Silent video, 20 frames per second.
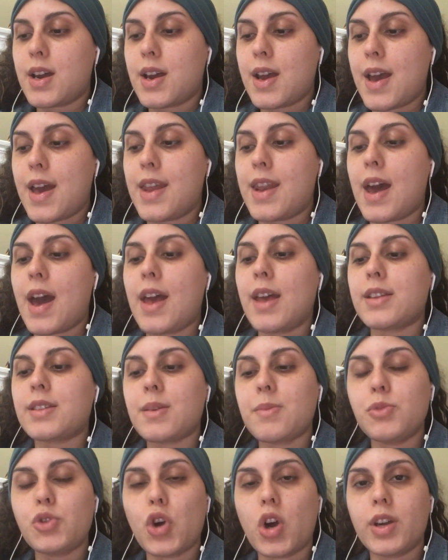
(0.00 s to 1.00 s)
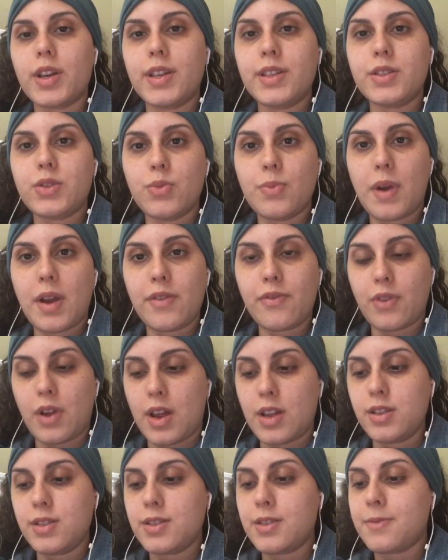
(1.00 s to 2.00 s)
and as I'm talking to my
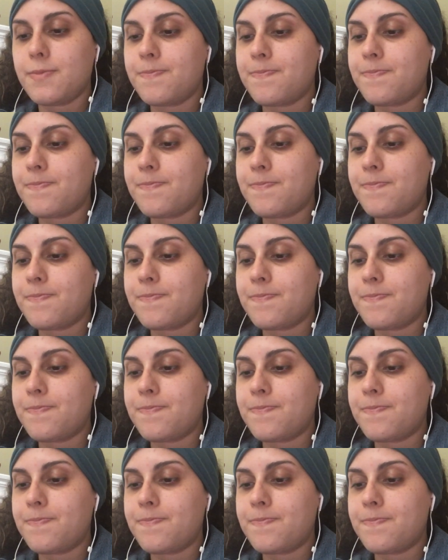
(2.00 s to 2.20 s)
friend,